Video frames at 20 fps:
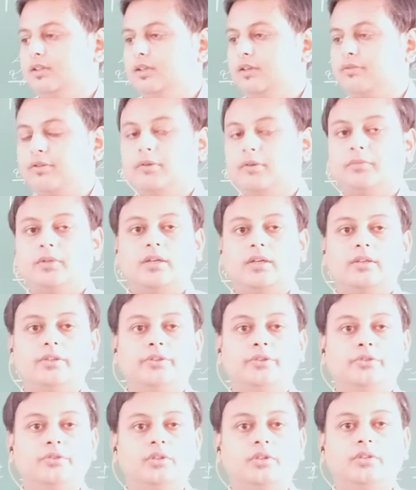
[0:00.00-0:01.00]

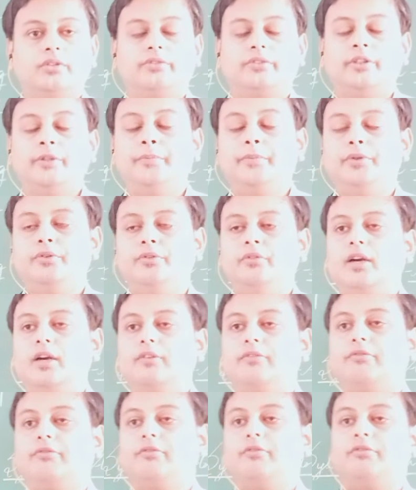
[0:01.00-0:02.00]
CPU,
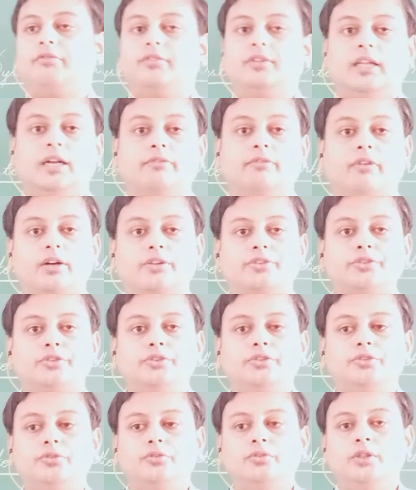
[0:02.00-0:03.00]
and then what should
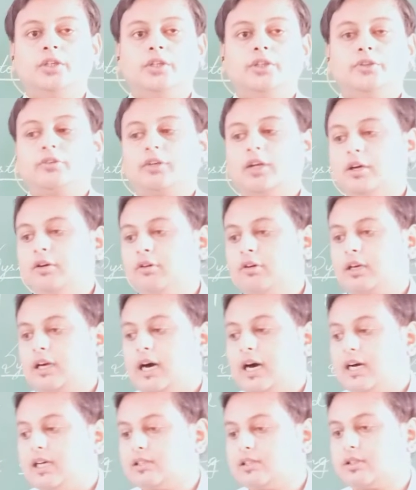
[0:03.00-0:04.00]
you do? You cannot
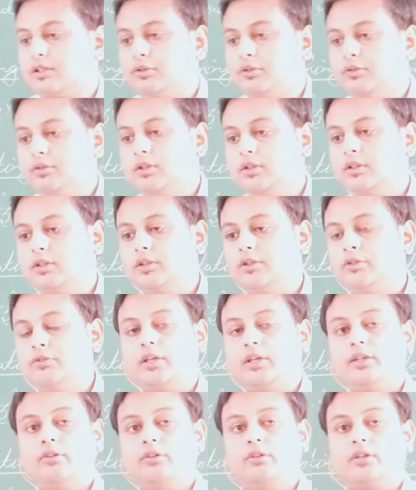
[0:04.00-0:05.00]
ask, you
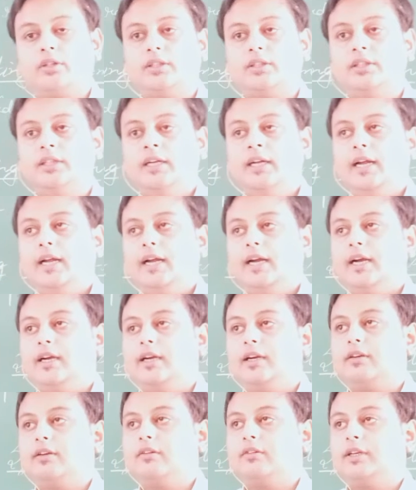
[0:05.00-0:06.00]
cannot
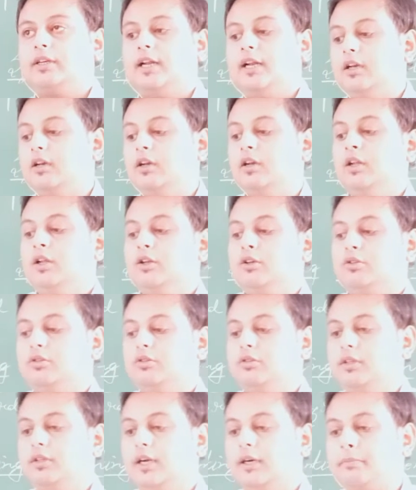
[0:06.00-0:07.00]
tell
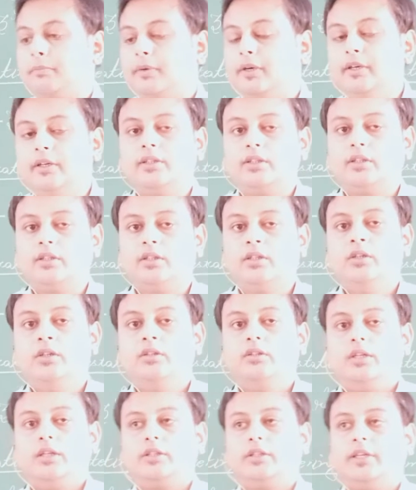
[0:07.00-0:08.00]
that printer
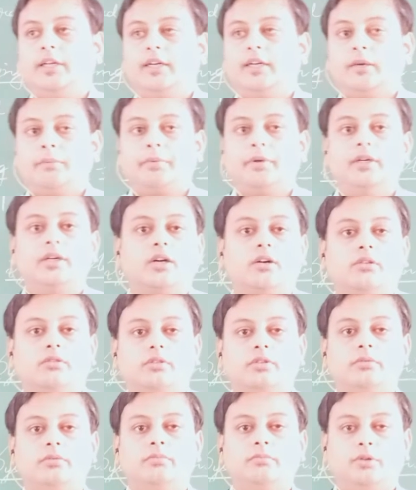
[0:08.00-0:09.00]
that take a
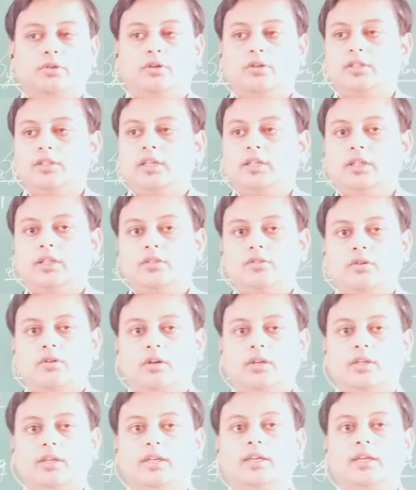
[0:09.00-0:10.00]
printout, because it is
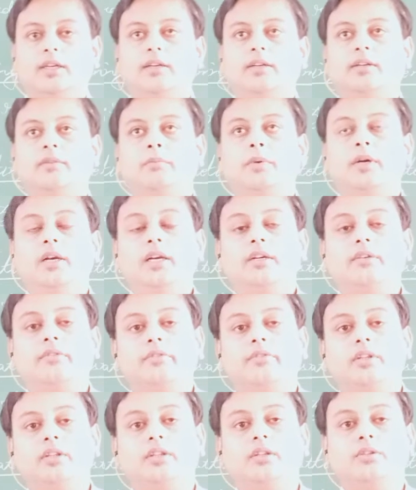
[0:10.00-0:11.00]
not
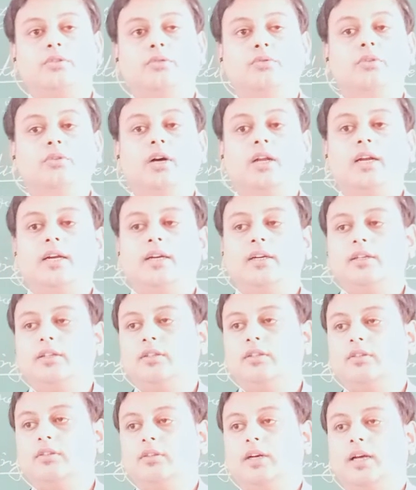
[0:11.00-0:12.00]
built with Google and
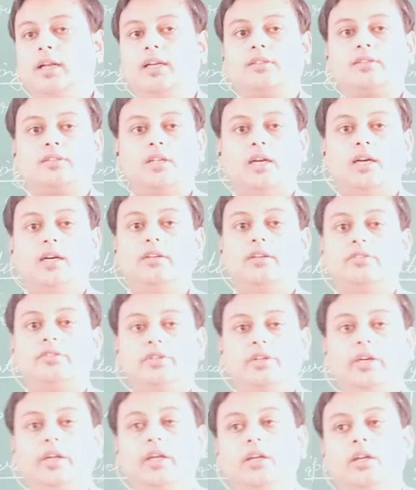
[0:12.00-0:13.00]
Alexa and
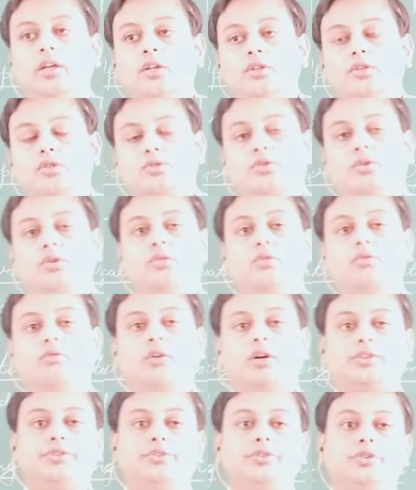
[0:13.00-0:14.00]
Siri. So
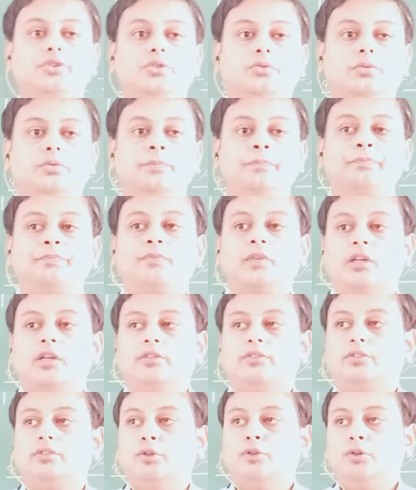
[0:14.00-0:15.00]
what should you
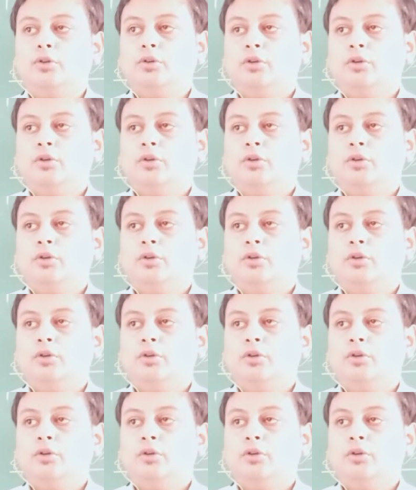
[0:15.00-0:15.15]
do? So